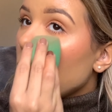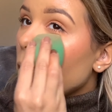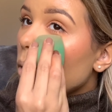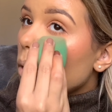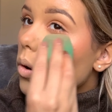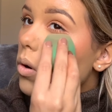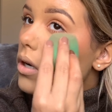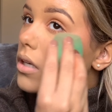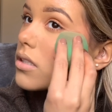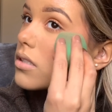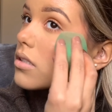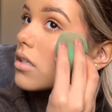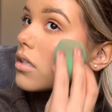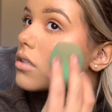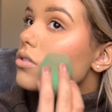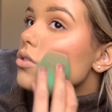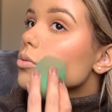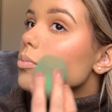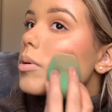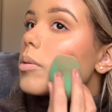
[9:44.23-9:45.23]
or it's
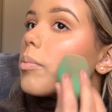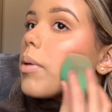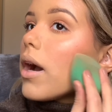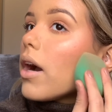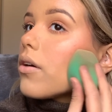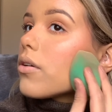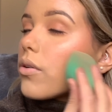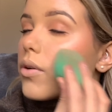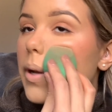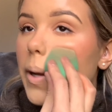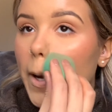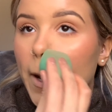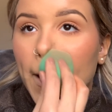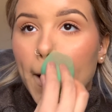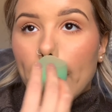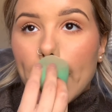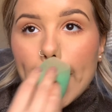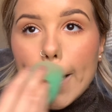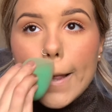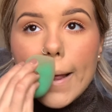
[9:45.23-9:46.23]
not super powdery or
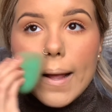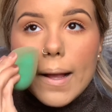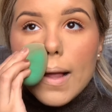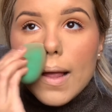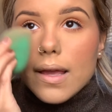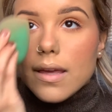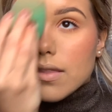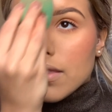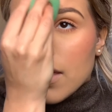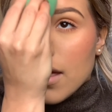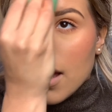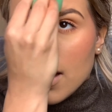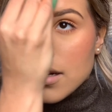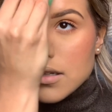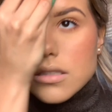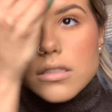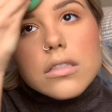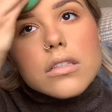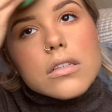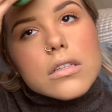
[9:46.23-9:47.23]
anything like
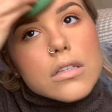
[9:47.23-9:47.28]
that.